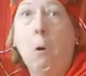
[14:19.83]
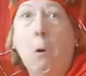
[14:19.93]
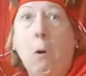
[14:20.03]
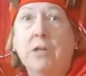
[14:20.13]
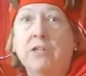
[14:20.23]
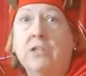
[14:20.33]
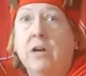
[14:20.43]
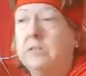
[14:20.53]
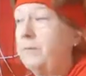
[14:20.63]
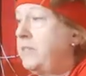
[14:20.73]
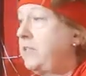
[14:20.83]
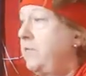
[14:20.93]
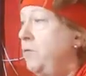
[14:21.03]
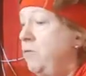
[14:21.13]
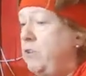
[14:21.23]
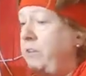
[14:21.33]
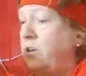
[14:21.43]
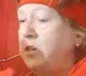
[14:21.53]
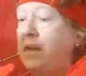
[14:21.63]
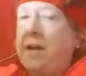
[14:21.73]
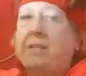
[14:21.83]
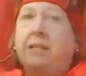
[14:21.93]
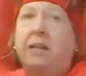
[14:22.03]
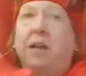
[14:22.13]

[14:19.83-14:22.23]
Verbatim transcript: oh, I just knocked my stuff over. They're glass.